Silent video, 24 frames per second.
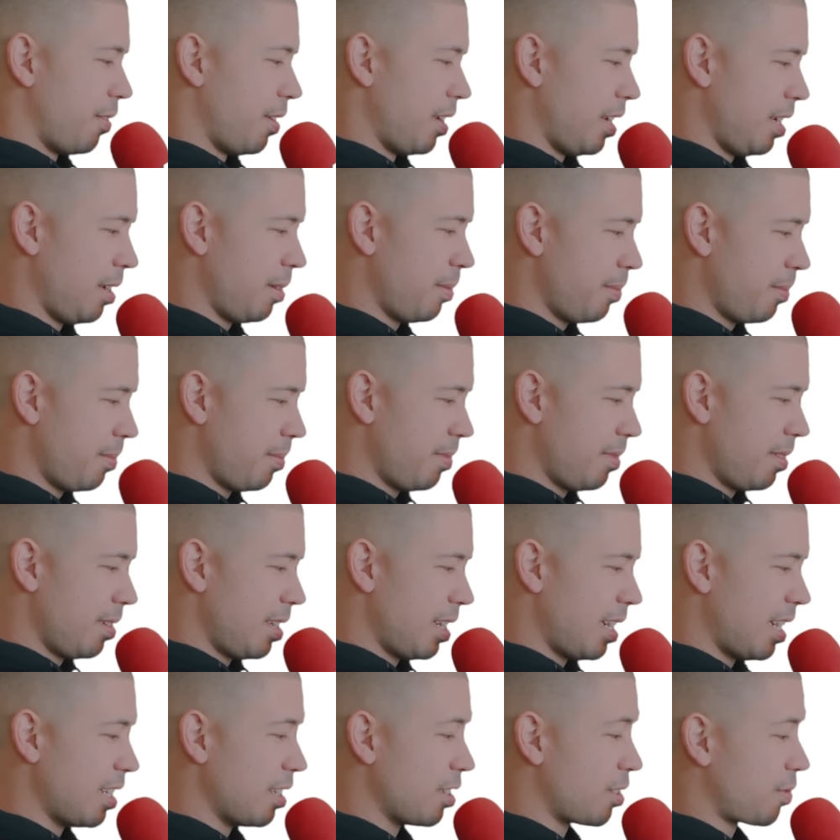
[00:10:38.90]
of him
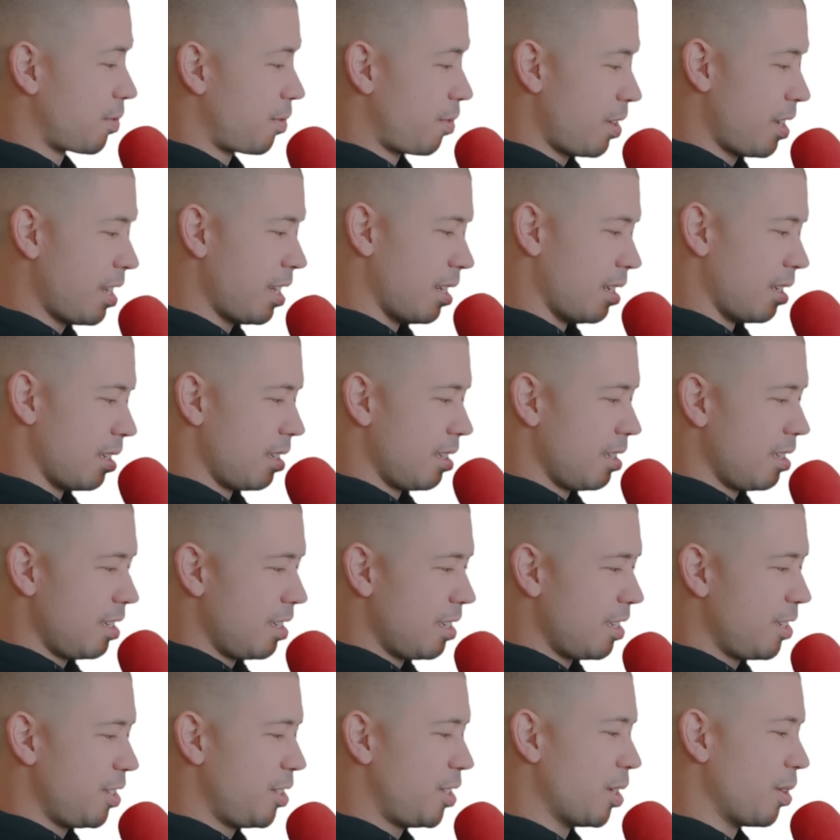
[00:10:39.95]
and his friend
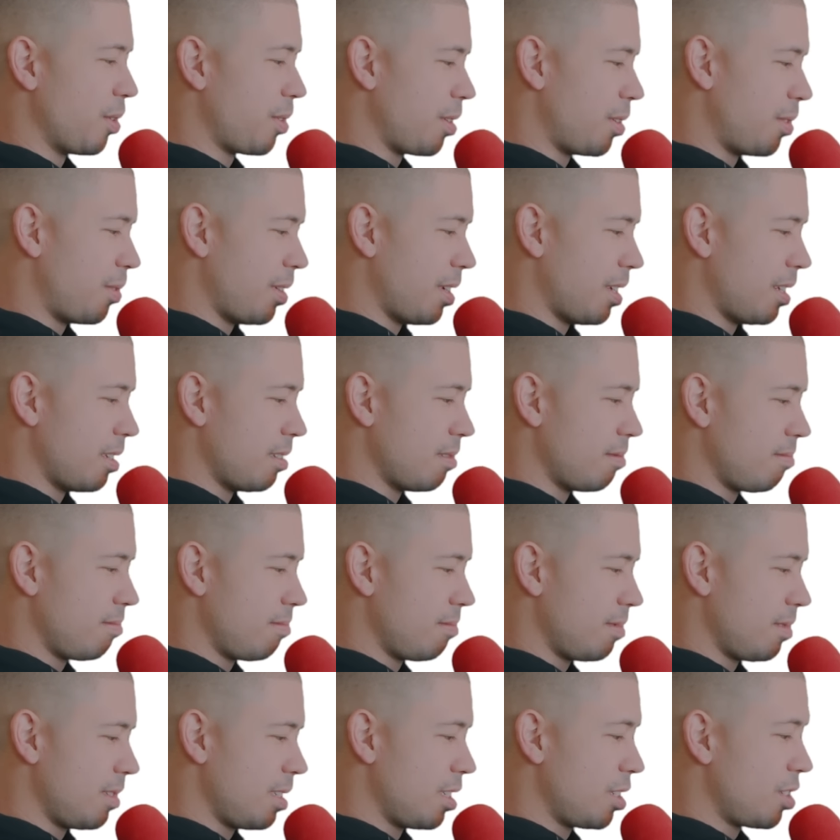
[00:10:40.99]
joking around,
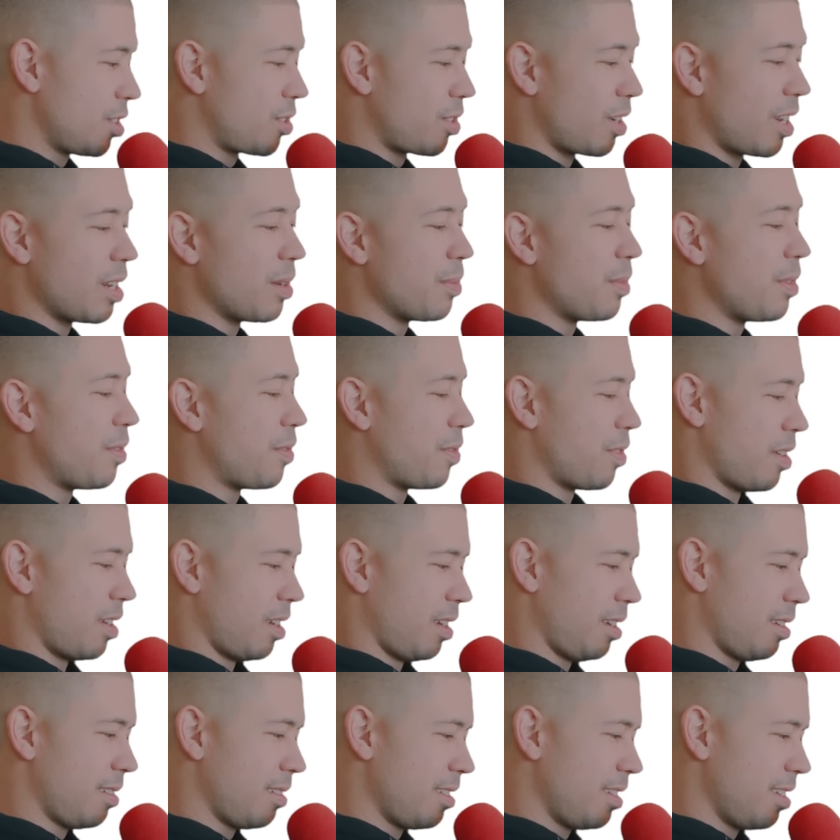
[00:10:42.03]
trying to be
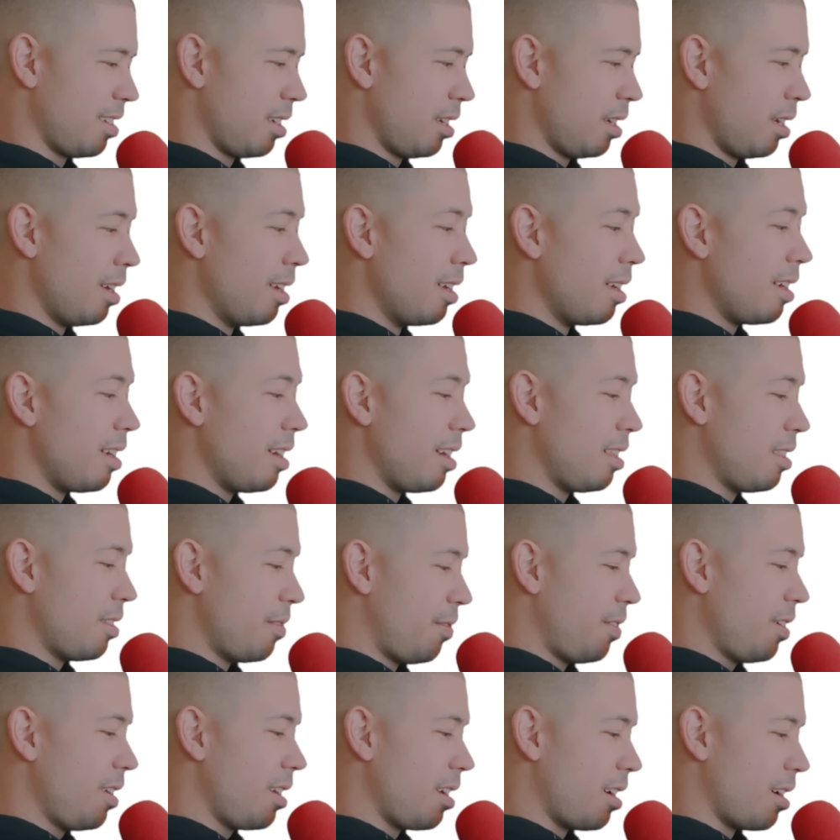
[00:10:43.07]
funny. In the
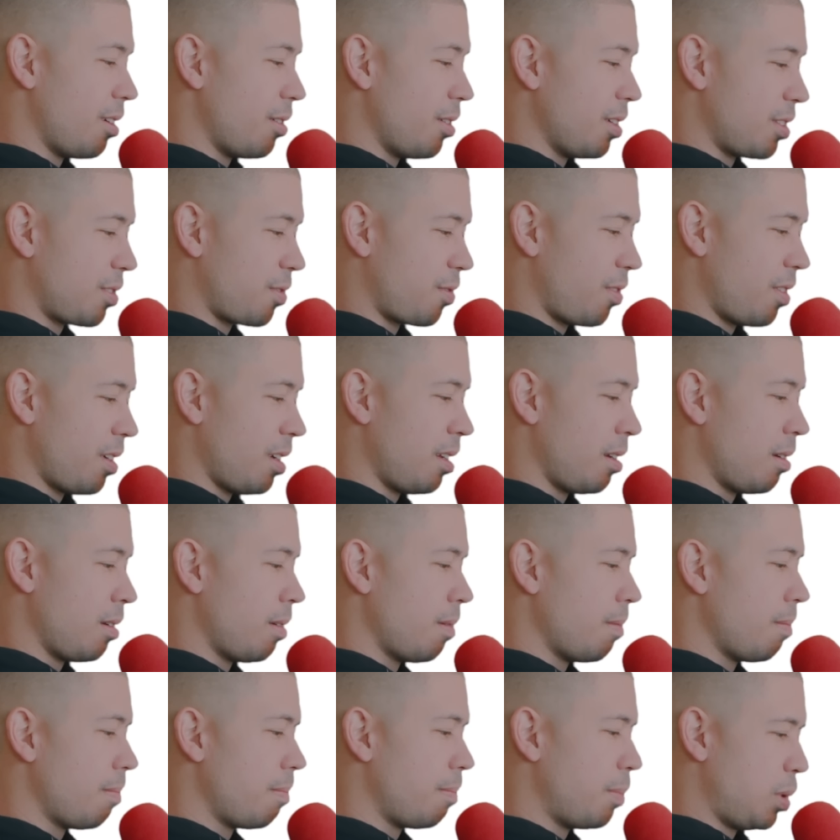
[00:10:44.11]
video, his friend
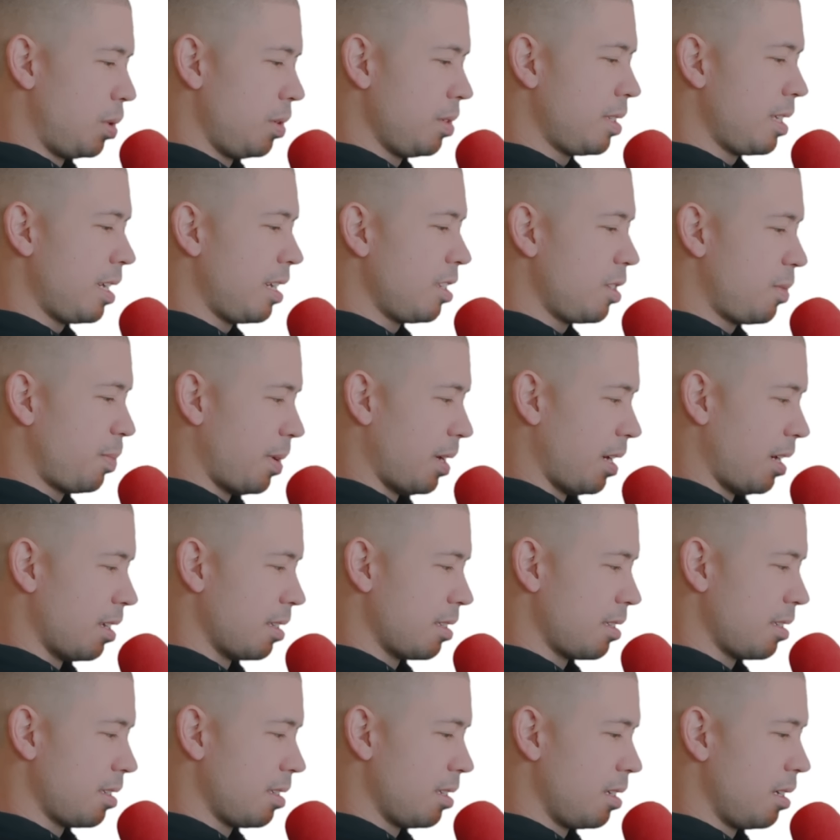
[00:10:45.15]
pulls down his
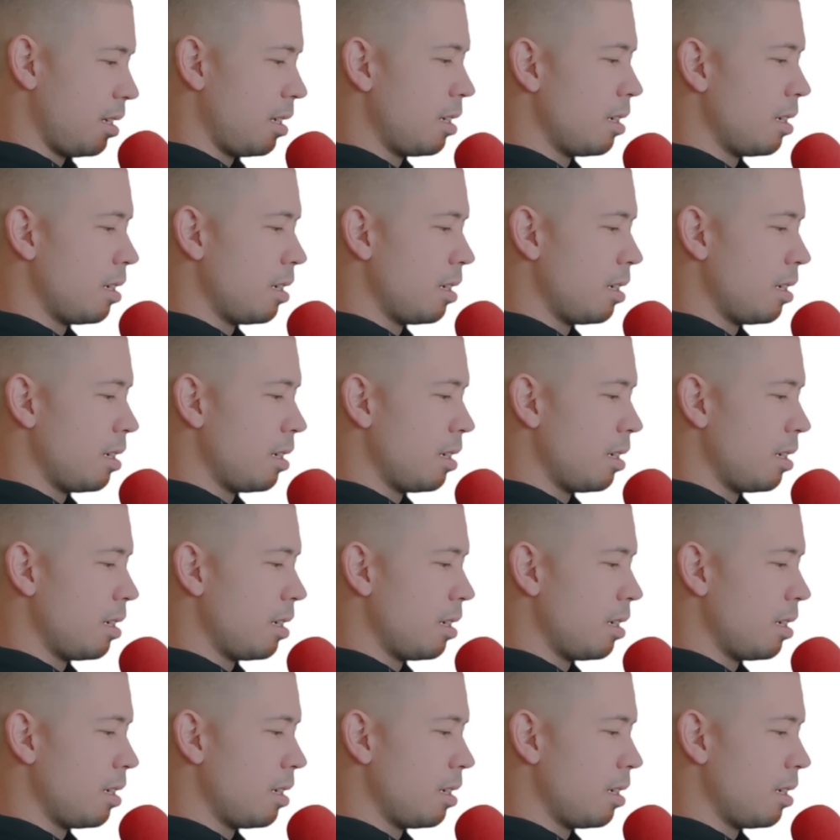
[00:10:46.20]
pants.